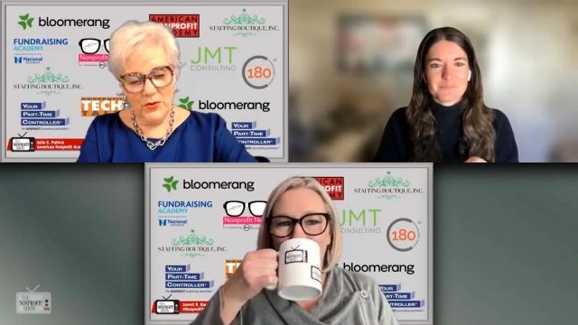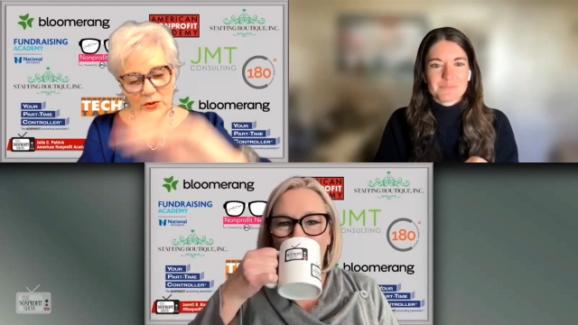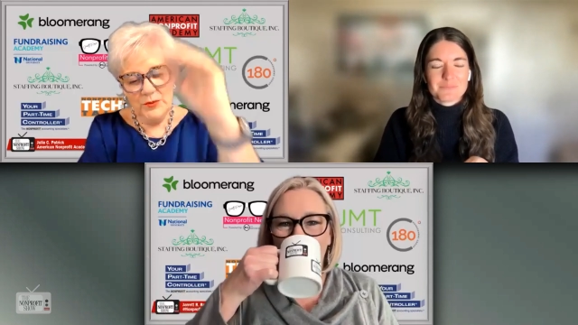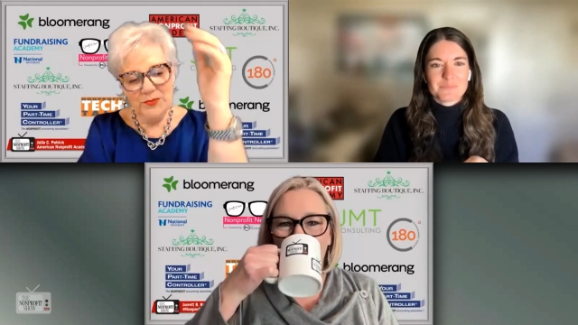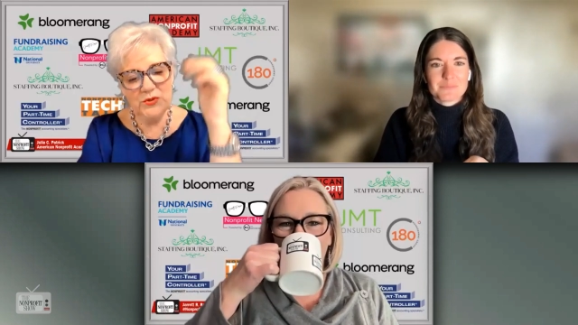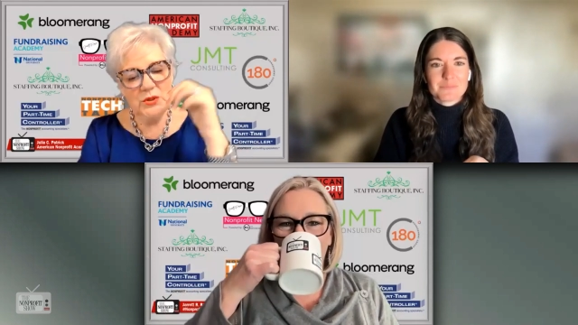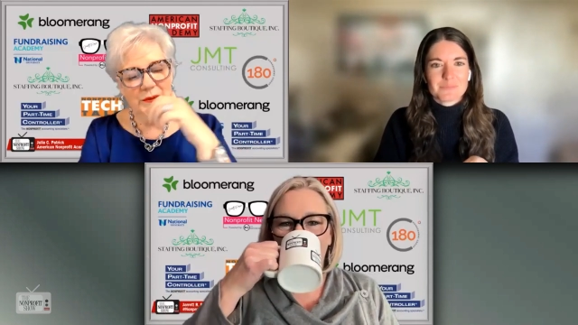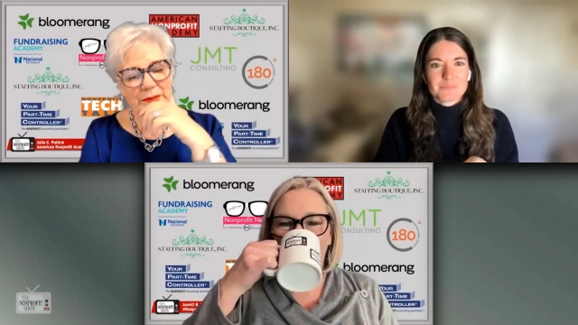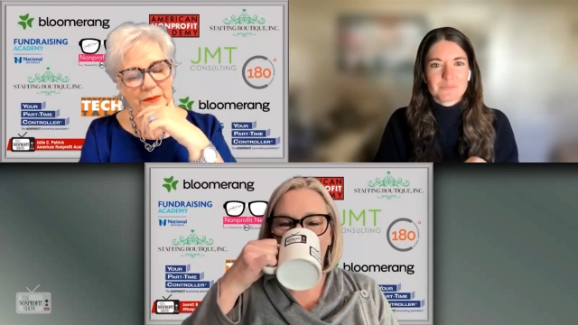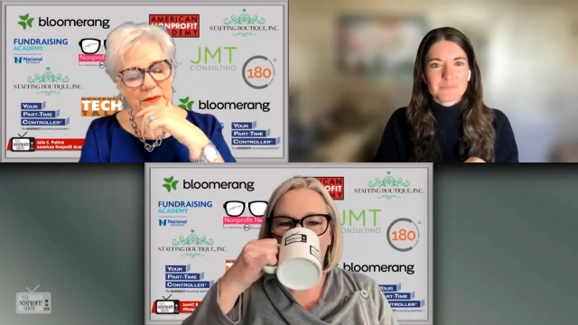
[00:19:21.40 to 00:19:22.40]
Speaker 1: groups
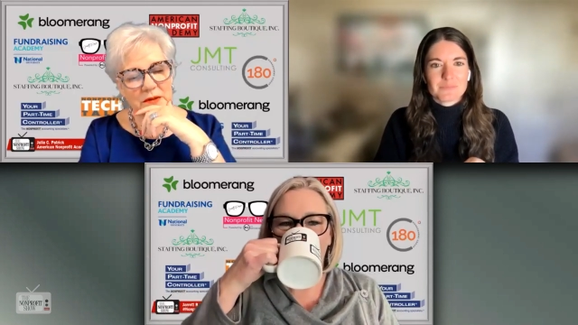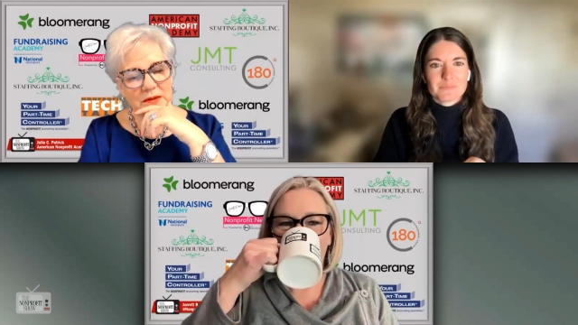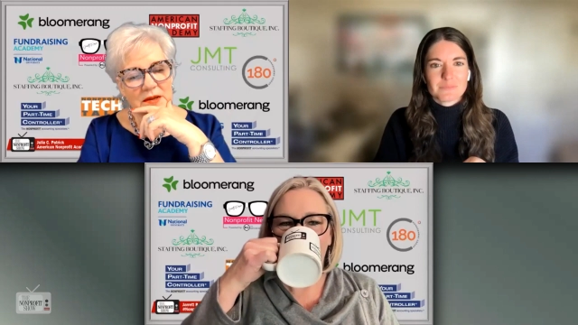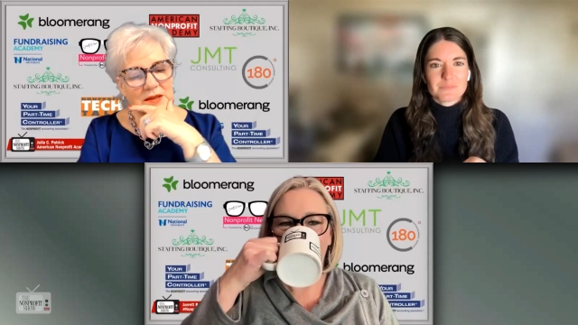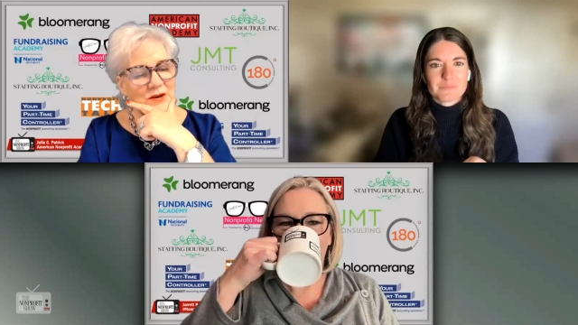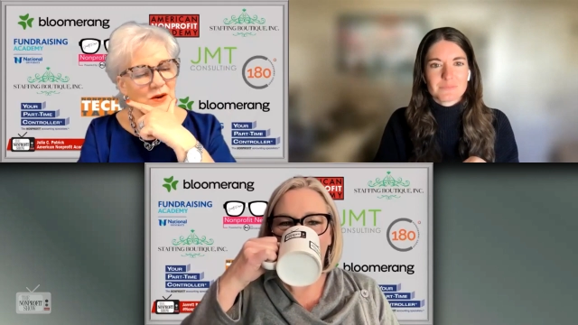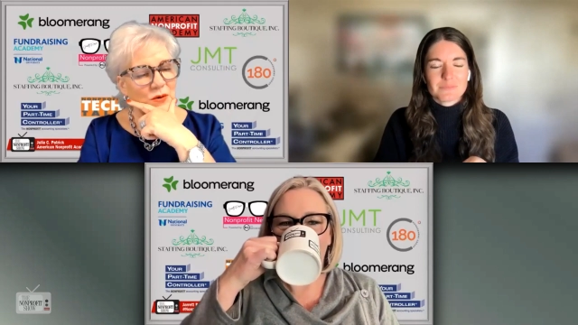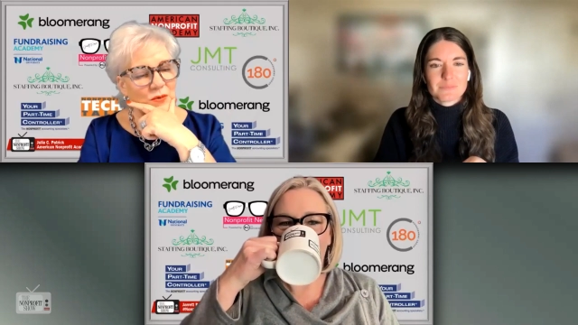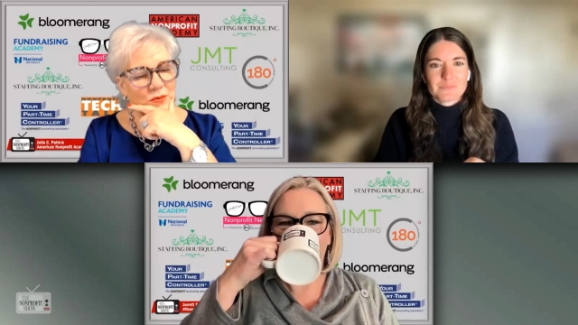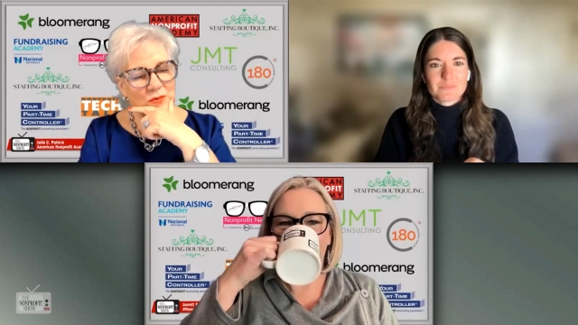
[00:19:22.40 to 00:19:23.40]
who, you
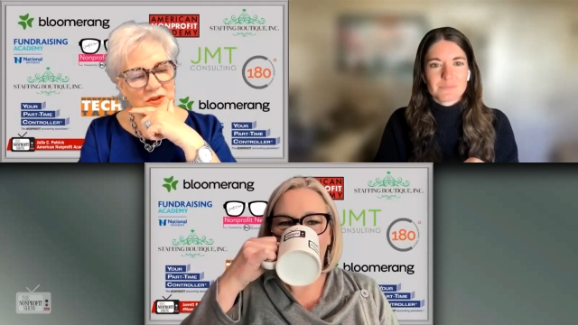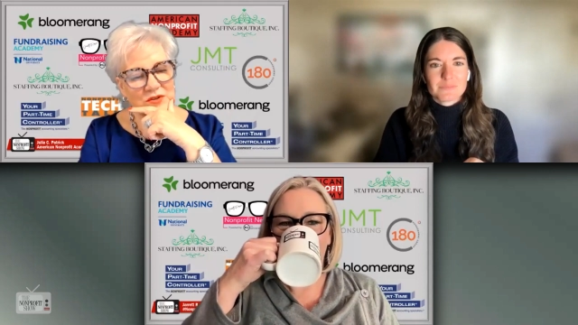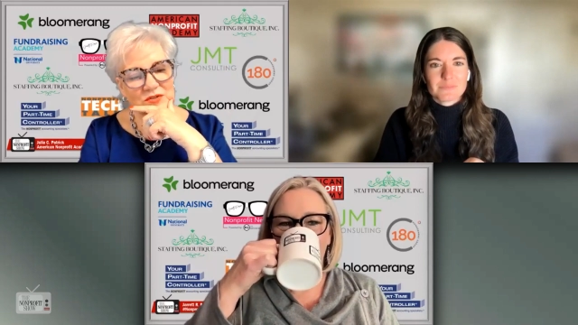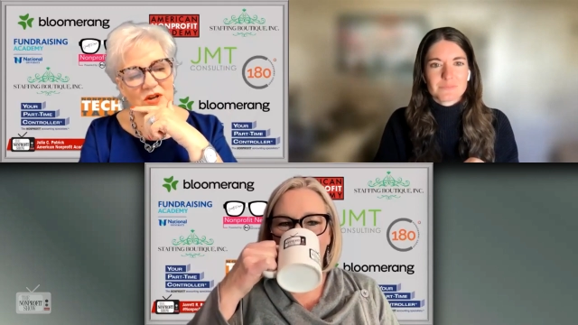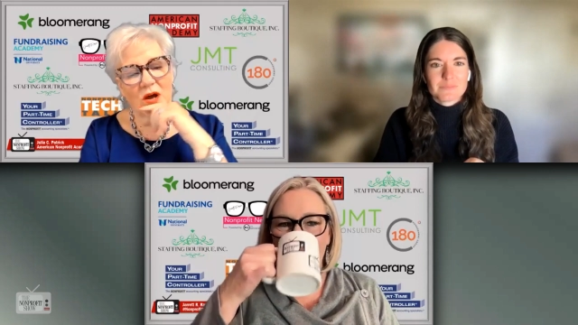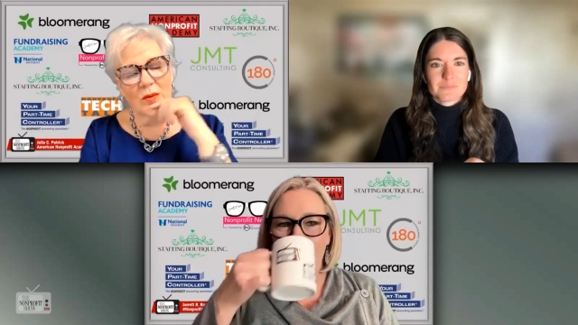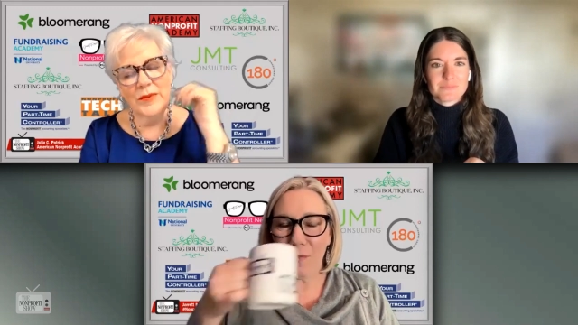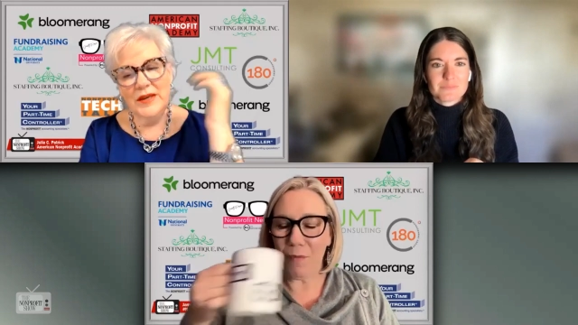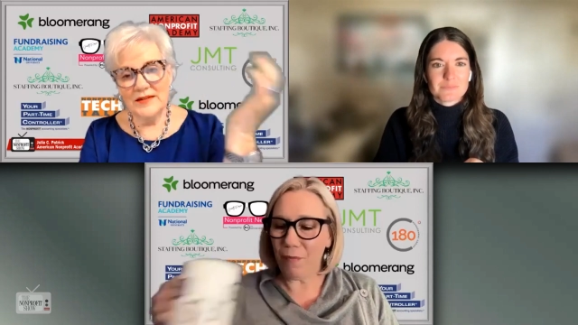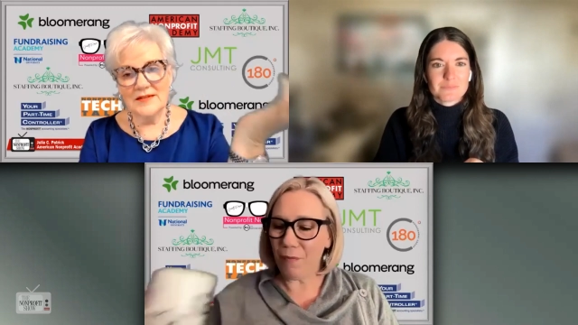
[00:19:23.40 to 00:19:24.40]
know, we used to all
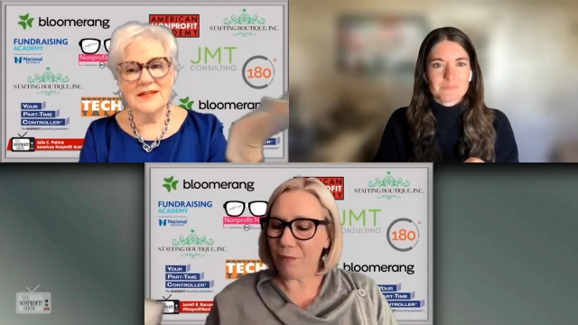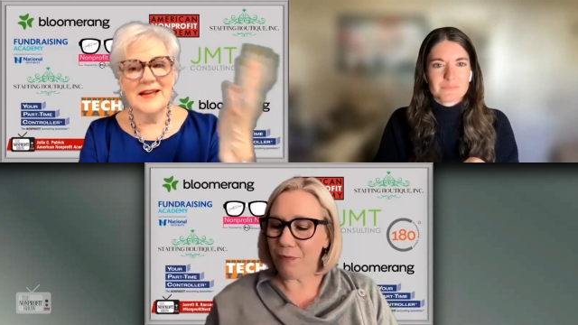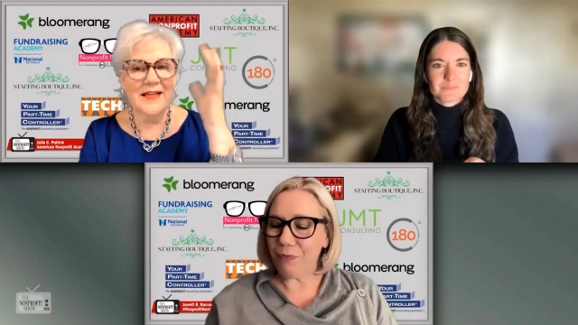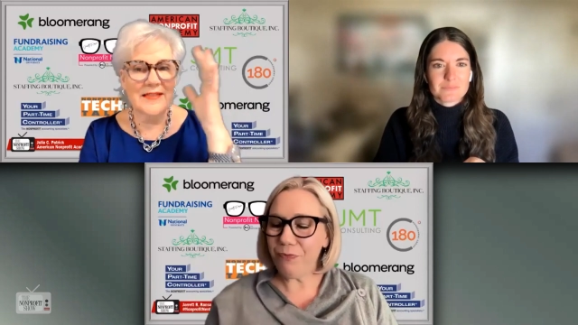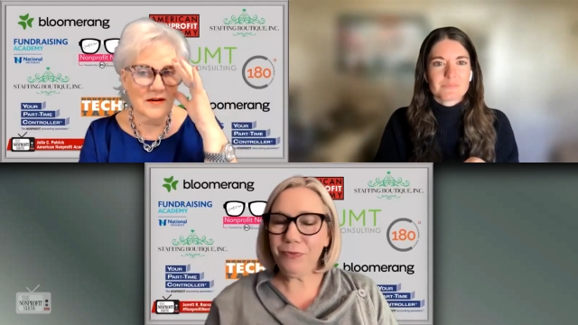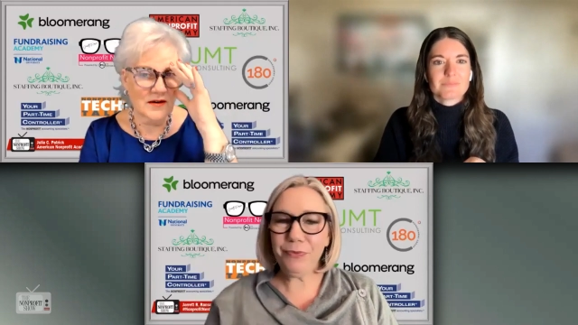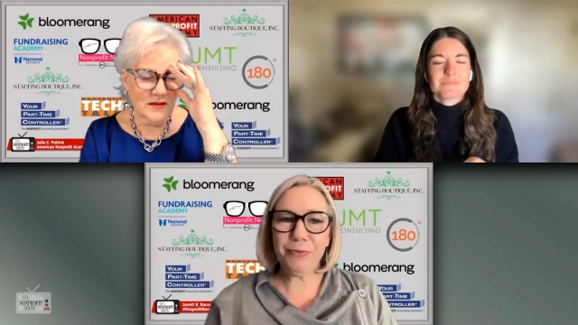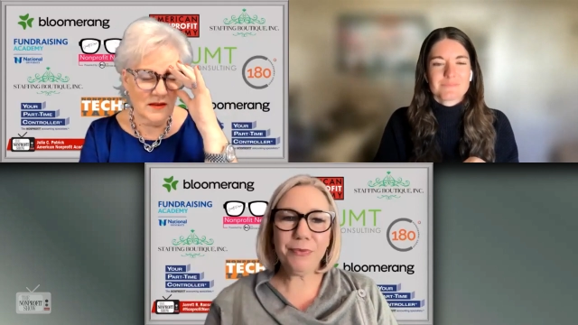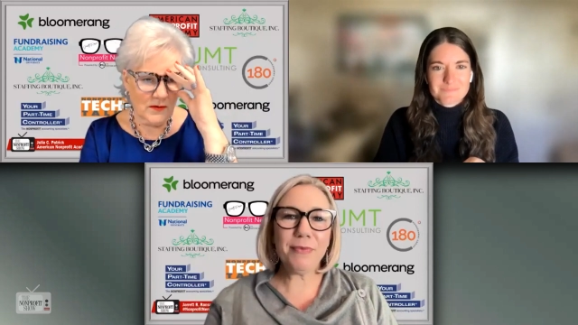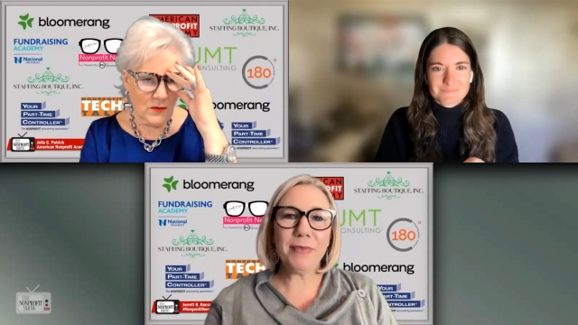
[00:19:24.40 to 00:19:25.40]
meet together, and
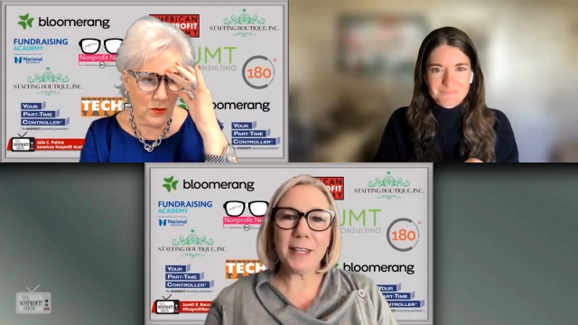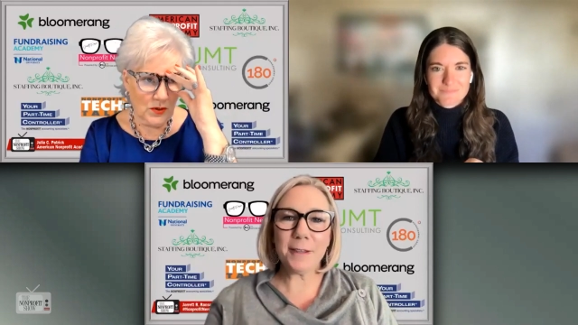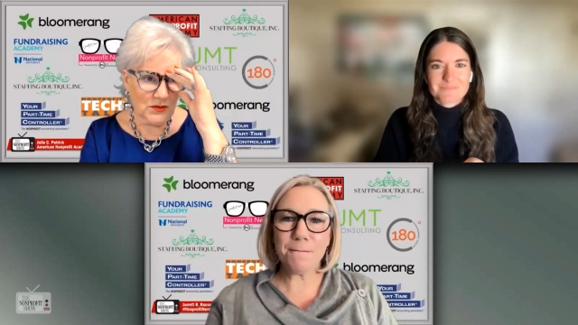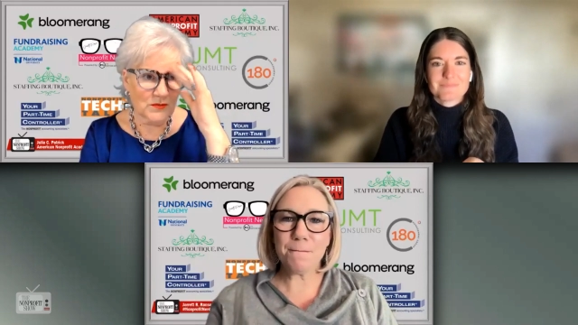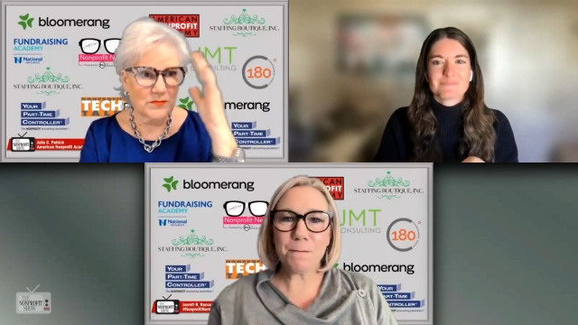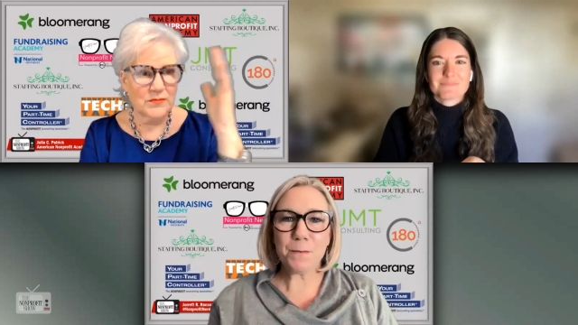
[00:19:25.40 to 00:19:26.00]
then of course,